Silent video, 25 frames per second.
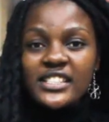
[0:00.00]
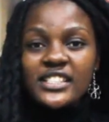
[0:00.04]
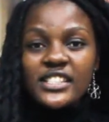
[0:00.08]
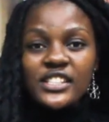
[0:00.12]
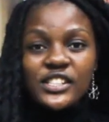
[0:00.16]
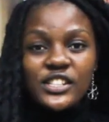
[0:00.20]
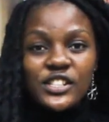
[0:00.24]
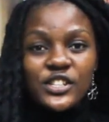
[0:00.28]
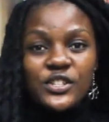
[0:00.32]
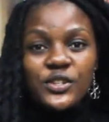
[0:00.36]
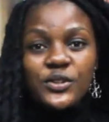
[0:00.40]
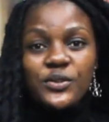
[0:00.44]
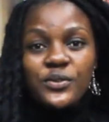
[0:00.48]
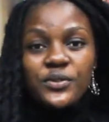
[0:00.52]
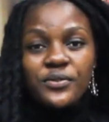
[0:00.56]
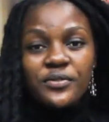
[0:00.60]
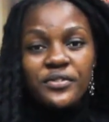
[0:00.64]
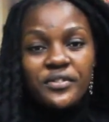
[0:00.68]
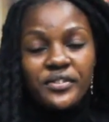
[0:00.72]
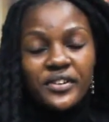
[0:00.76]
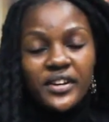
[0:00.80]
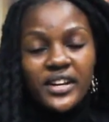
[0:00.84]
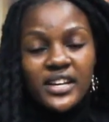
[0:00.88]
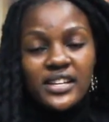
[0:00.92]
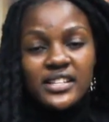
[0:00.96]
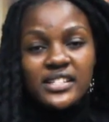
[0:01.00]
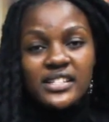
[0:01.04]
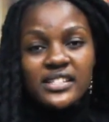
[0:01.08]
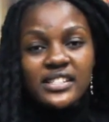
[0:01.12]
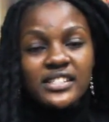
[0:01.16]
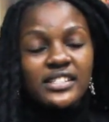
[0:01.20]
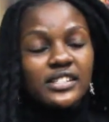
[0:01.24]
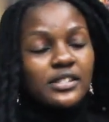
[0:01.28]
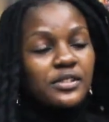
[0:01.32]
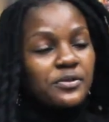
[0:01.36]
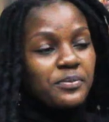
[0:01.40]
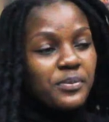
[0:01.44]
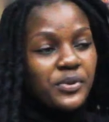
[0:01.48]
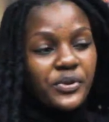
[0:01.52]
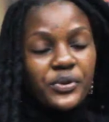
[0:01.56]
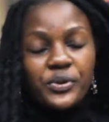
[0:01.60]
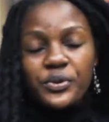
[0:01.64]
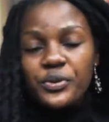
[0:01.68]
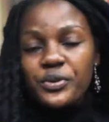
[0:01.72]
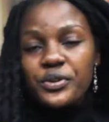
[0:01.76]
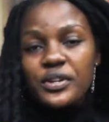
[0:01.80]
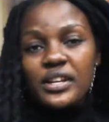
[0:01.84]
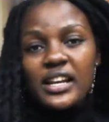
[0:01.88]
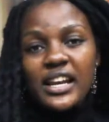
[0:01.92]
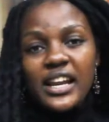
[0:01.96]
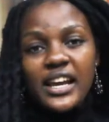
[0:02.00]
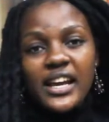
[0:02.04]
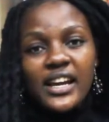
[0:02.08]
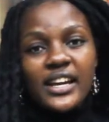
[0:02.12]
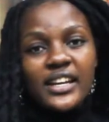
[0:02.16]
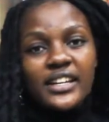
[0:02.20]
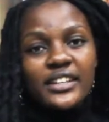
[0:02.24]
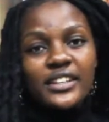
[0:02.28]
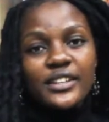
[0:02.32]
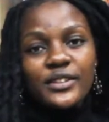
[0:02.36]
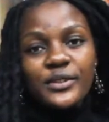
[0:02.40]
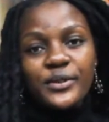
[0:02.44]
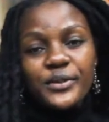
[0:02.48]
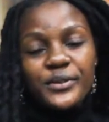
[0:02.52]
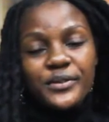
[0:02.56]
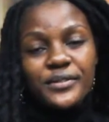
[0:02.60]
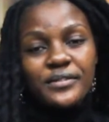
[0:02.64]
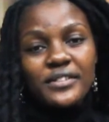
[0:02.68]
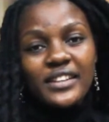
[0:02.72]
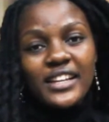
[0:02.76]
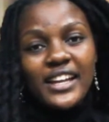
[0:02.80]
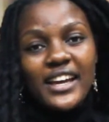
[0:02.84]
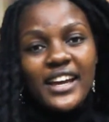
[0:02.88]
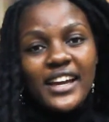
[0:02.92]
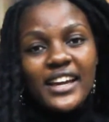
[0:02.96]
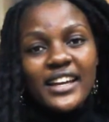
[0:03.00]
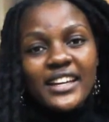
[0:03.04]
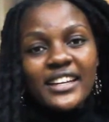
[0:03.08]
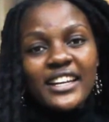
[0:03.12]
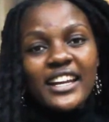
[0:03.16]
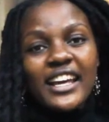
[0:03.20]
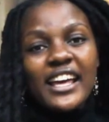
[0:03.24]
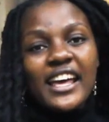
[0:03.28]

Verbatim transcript: new friends both online and offline